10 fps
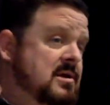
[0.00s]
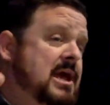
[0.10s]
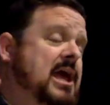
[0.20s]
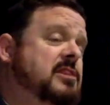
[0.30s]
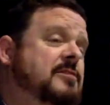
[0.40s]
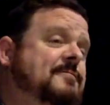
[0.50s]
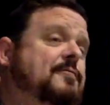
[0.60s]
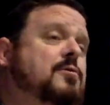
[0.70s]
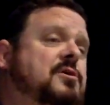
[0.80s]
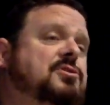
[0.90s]
And the
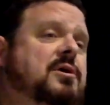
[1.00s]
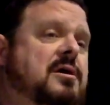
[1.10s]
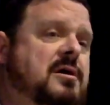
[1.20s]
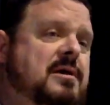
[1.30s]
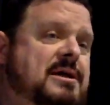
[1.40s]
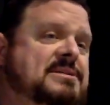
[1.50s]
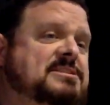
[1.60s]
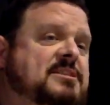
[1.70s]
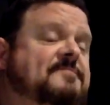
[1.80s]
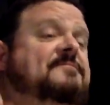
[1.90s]
fourth are
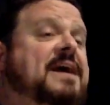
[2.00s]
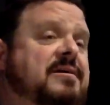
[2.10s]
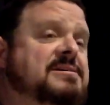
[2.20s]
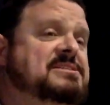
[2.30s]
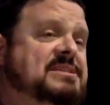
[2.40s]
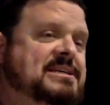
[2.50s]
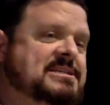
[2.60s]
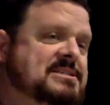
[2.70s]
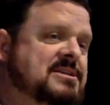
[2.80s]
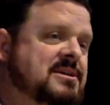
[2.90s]
is the
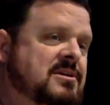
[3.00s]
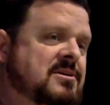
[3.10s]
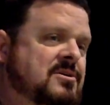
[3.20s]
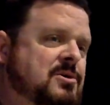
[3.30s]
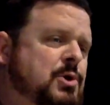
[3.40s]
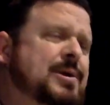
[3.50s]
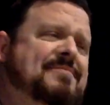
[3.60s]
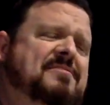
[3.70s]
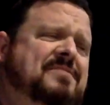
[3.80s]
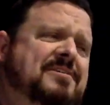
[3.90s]
Pharisees who
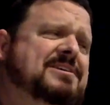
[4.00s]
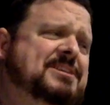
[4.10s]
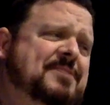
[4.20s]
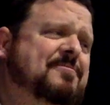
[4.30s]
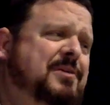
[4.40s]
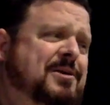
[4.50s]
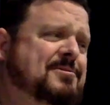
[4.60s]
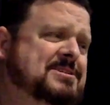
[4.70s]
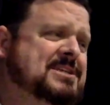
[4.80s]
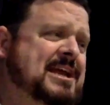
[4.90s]
have a very different
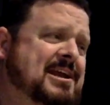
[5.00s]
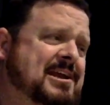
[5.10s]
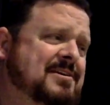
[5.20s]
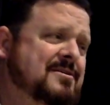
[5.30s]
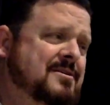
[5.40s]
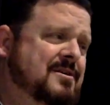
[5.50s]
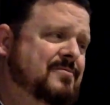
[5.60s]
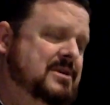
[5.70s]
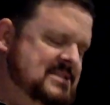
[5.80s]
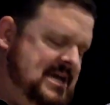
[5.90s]
understanding of
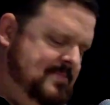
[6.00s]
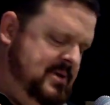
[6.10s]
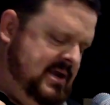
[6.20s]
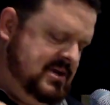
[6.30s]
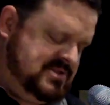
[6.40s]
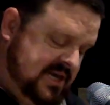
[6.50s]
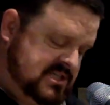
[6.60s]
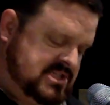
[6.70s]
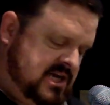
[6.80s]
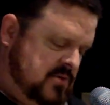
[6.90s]
what's happening here. So I
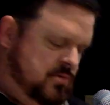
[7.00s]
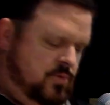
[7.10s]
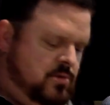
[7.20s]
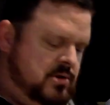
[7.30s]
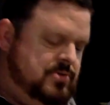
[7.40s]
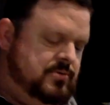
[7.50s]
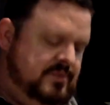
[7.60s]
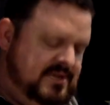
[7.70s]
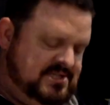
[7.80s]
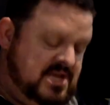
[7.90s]
just kind of want to work through
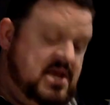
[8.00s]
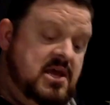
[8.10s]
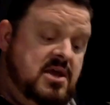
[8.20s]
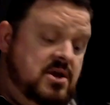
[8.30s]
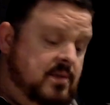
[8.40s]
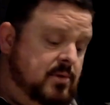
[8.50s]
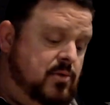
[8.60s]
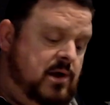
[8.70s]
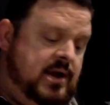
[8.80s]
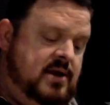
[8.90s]
these. Number
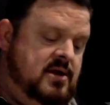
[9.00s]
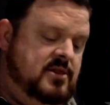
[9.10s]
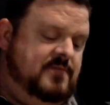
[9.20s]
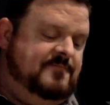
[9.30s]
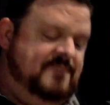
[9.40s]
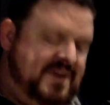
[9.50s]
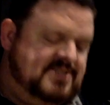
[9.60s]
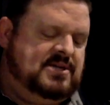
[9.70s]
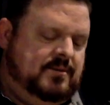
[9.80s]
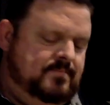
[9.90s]
one, the
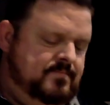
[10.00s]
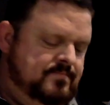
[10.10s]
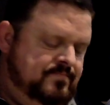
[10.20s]
victim